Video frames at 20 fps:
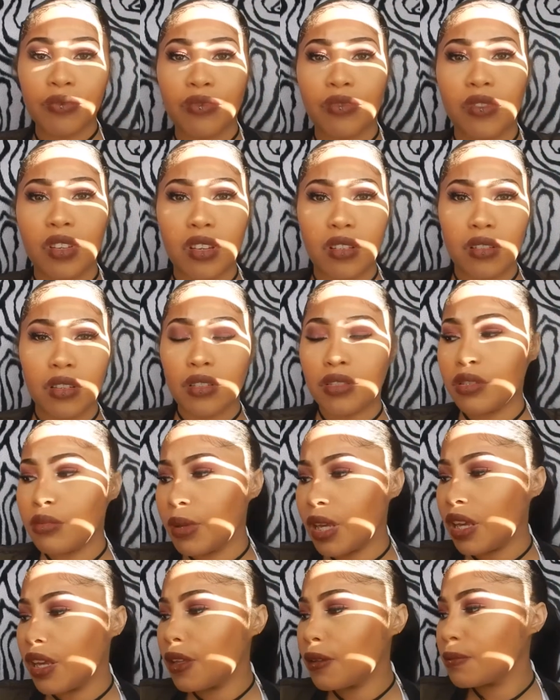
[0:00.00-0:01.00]
It don't look too
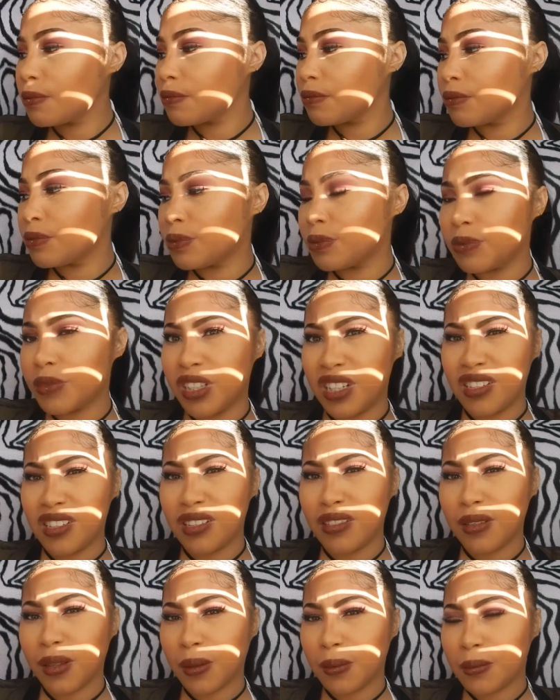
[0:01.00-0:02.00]
bad, does
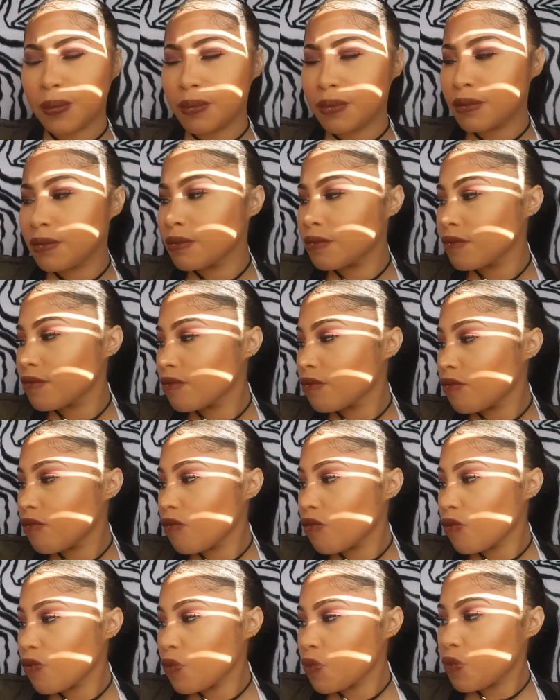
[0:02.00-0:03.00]
it?
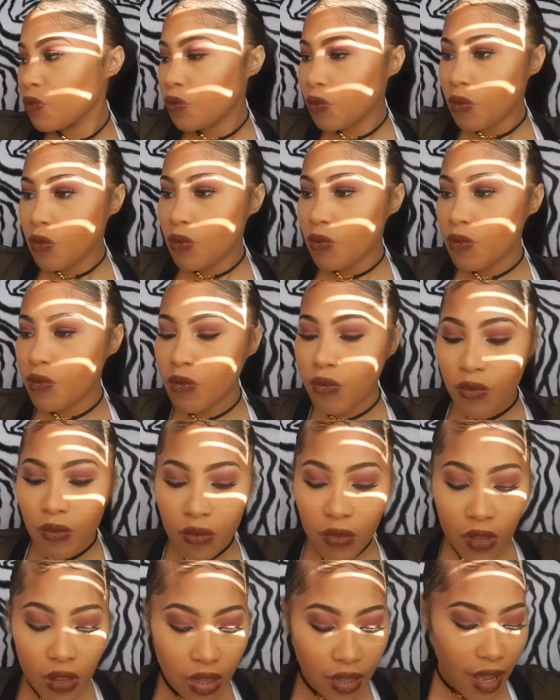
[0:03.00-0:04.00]

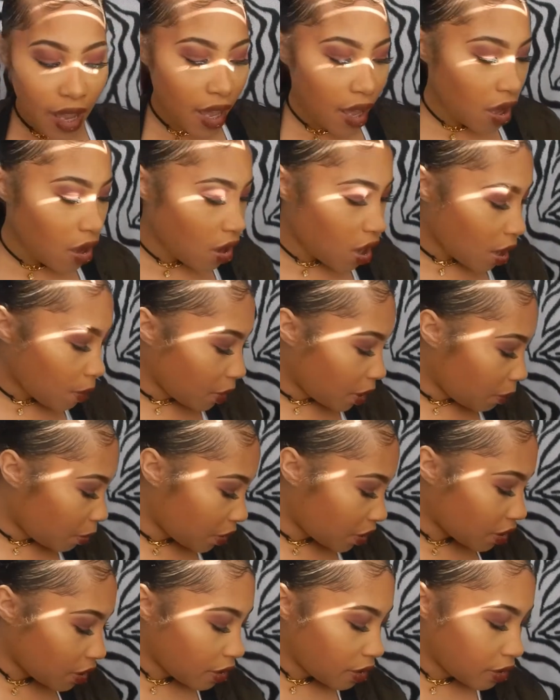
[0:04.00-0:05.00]
Mm, now I'm gonna put
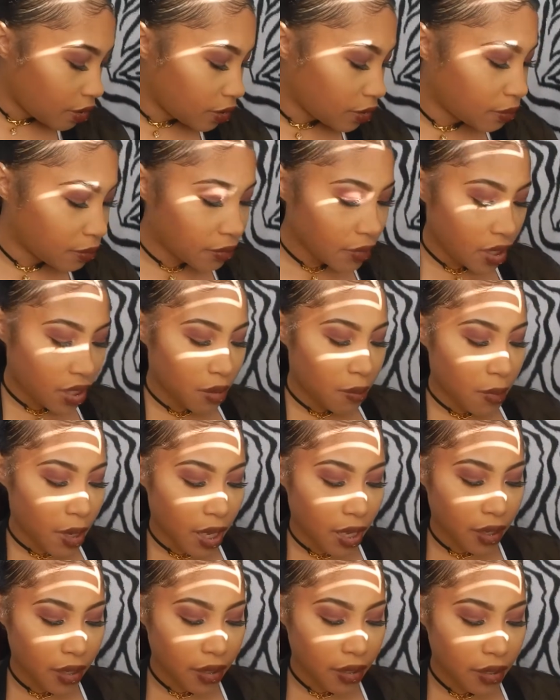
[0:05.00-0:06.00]
it um get
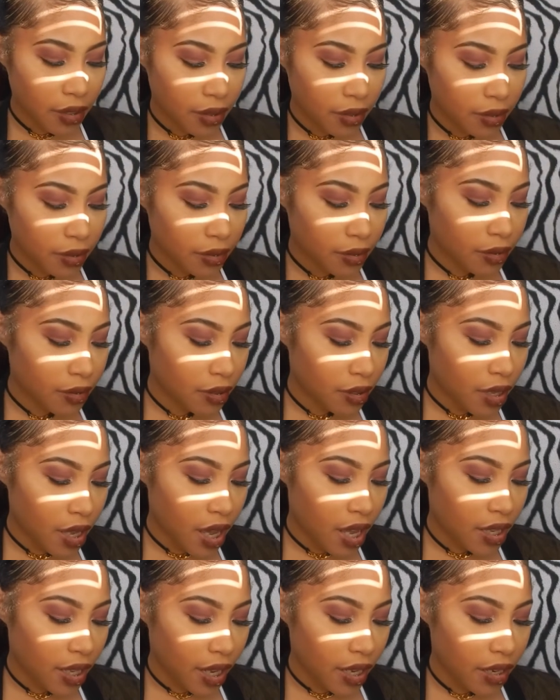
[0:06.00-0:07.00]
my
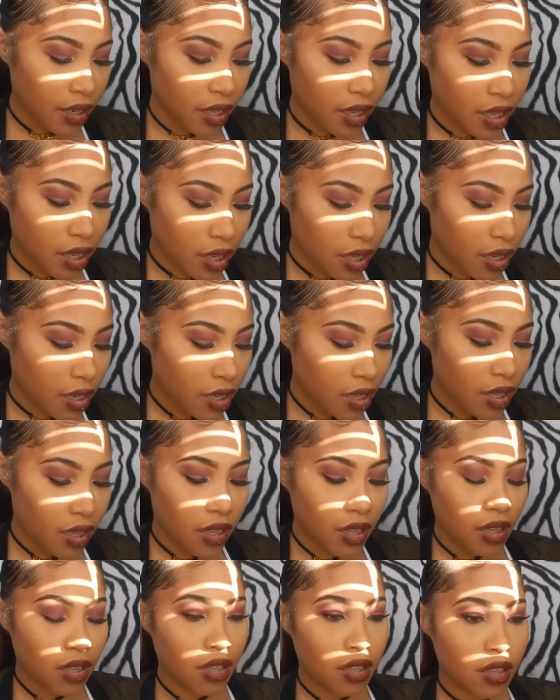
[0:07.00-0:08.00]
highlight again.
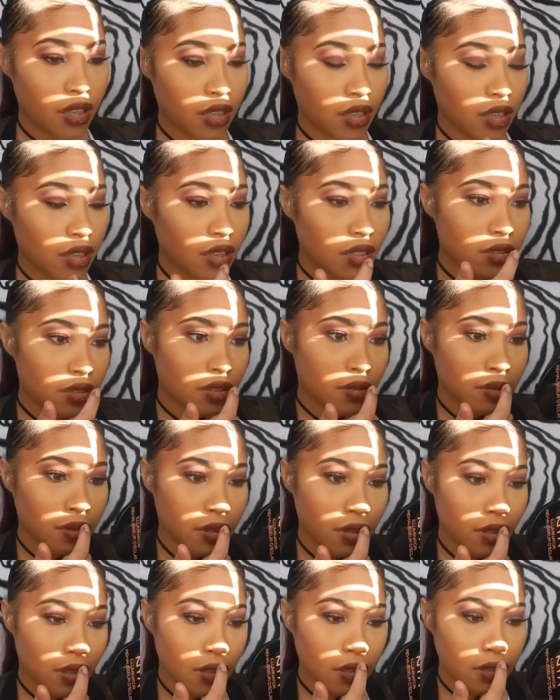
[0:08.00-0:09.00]
And just put
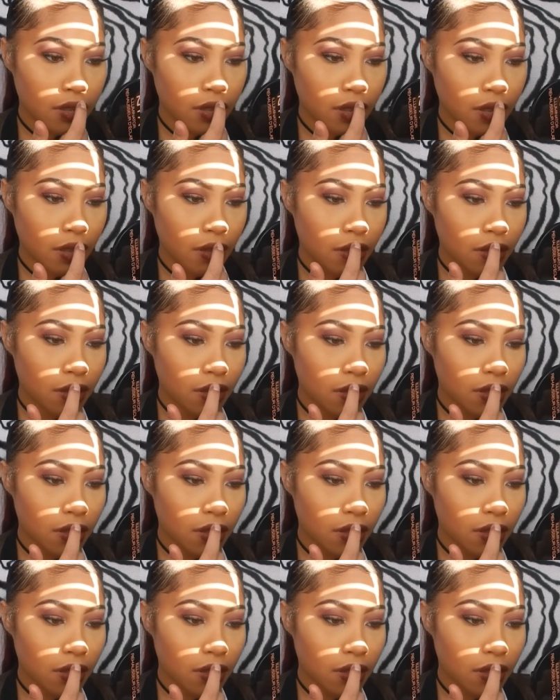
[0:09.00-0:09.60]
it at the top.